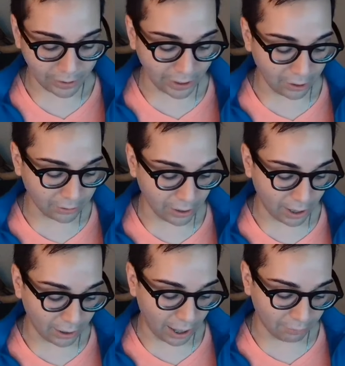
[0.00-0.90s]
They could
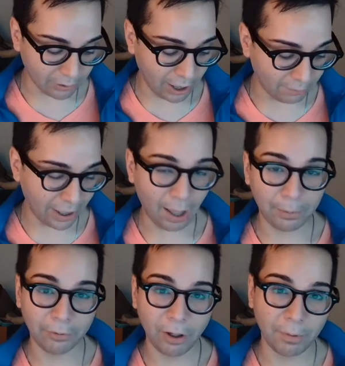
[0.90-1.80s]
have a habit
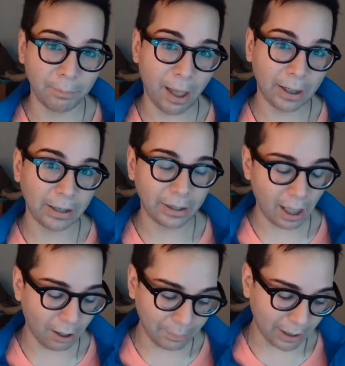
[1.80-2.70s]
of coming back in and
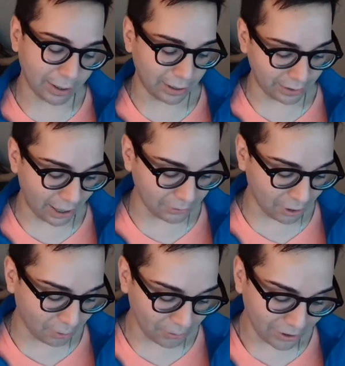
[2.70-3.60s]
out. I'm not getting that,
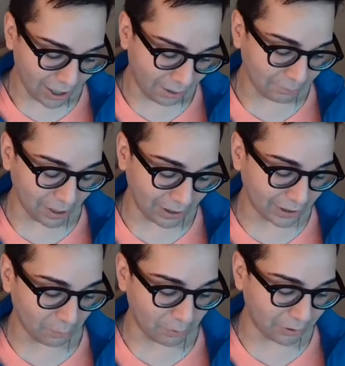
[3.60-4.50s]
though. I'm getting
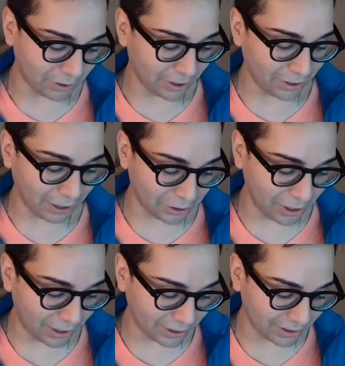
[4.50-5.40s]
someone, a connection
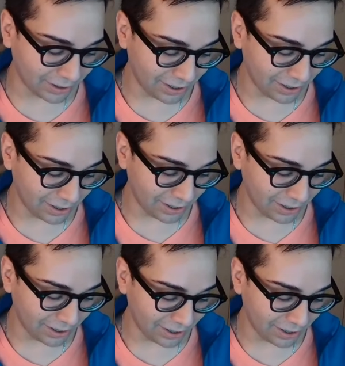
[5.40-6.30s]
that's
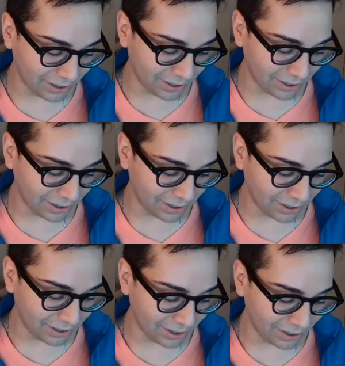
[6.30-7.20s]
trying to
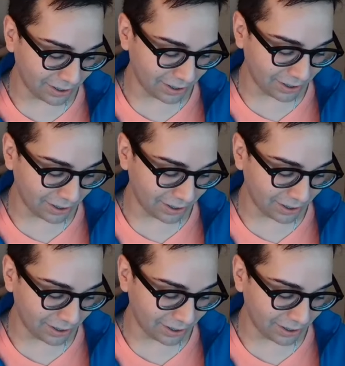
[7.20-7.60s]
sustain itself.